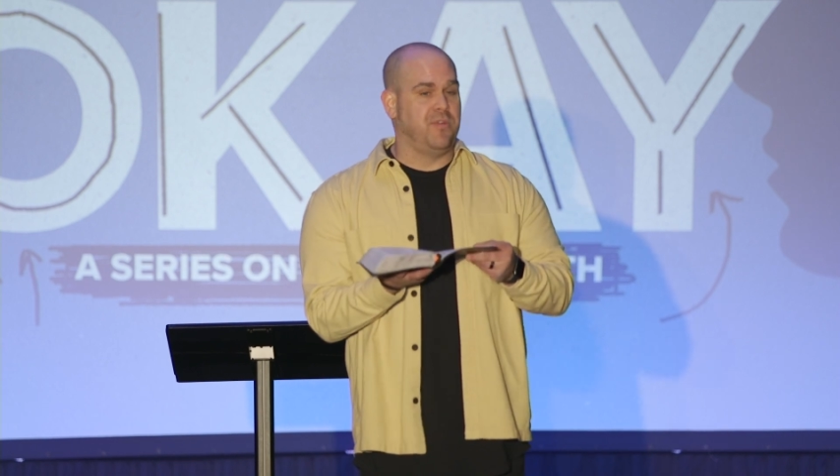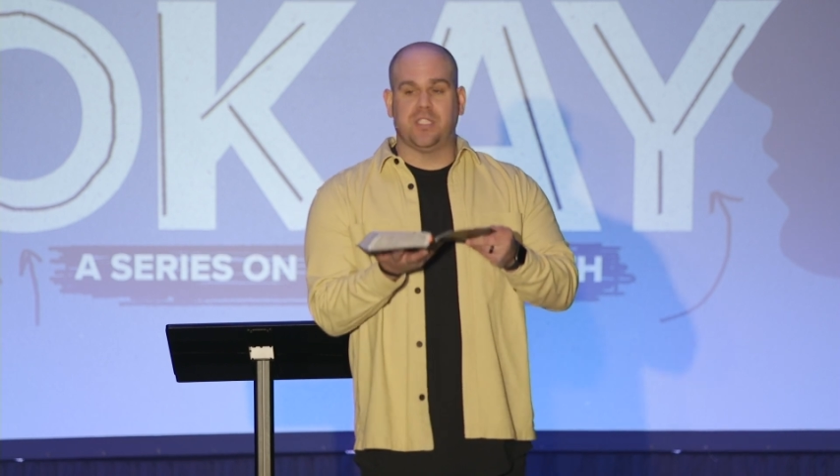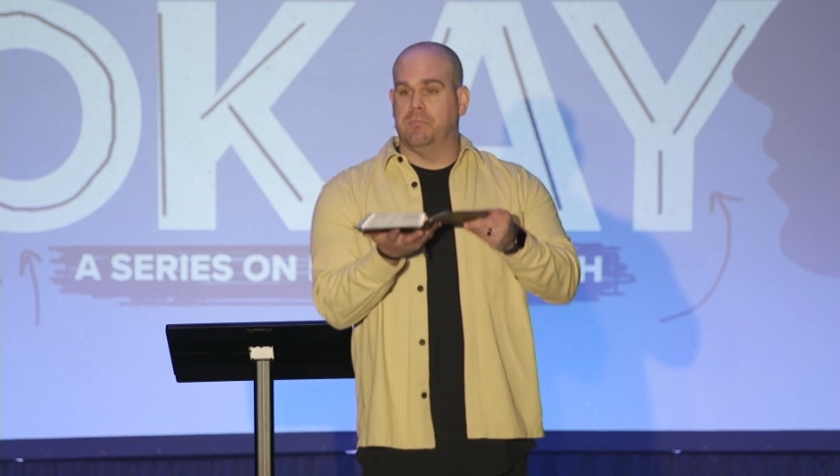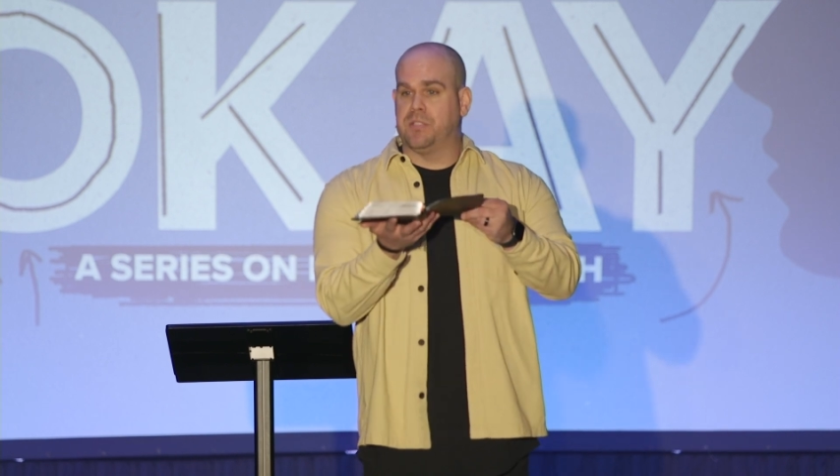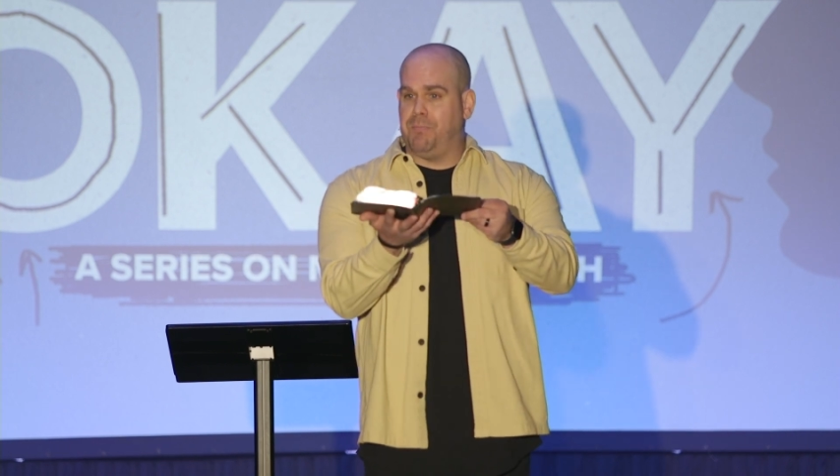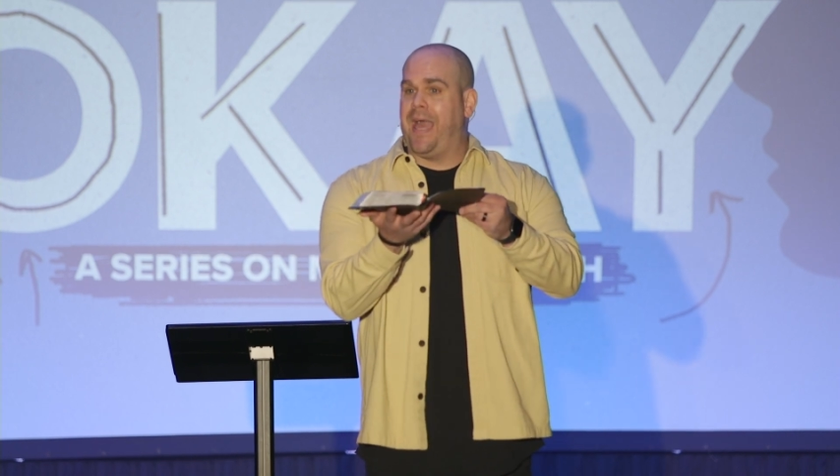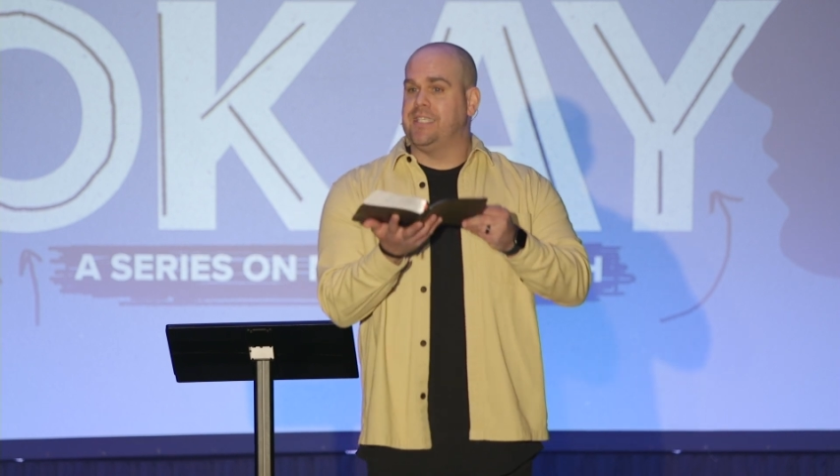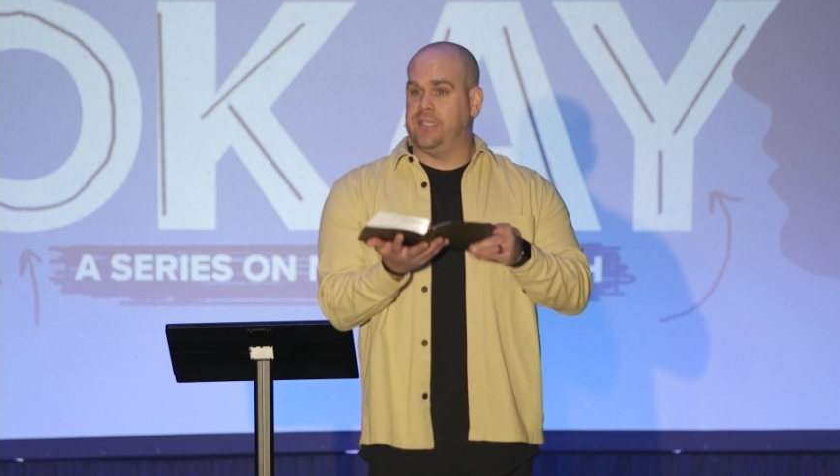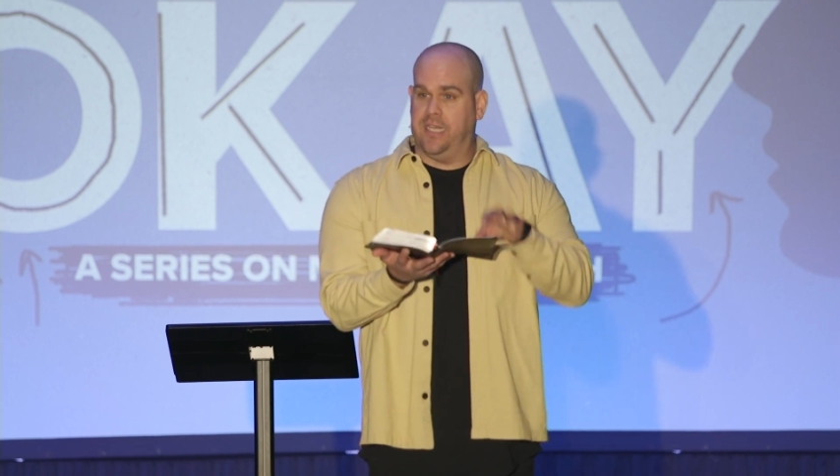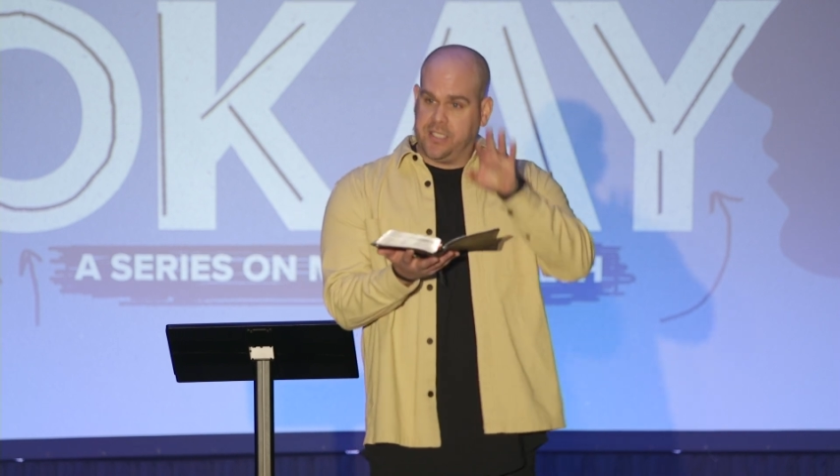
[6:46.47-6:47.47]
for some
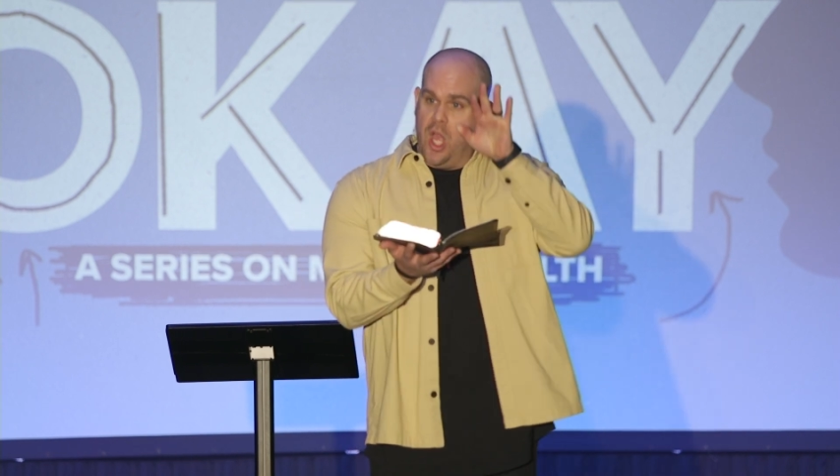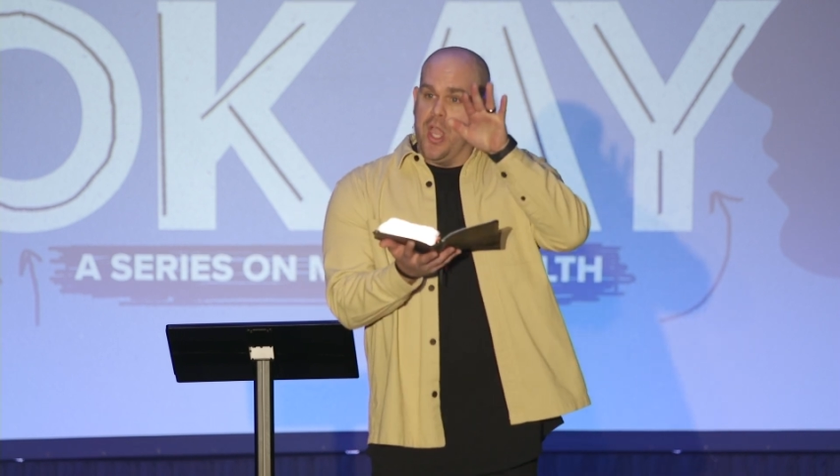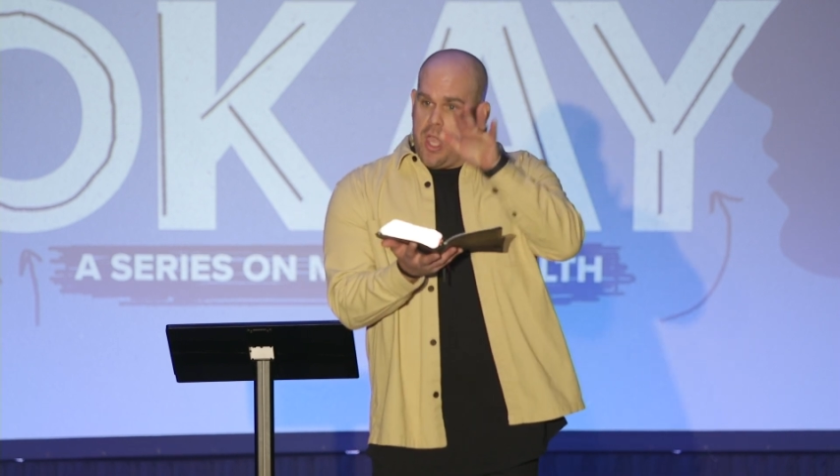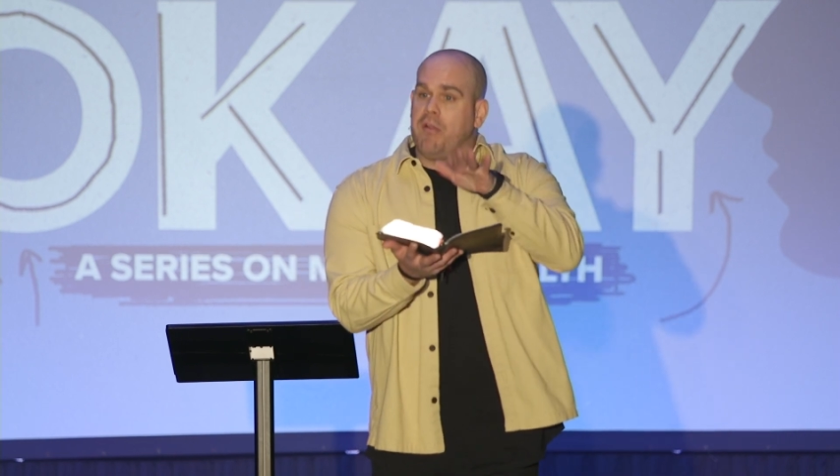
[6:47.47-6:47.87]
spiciness.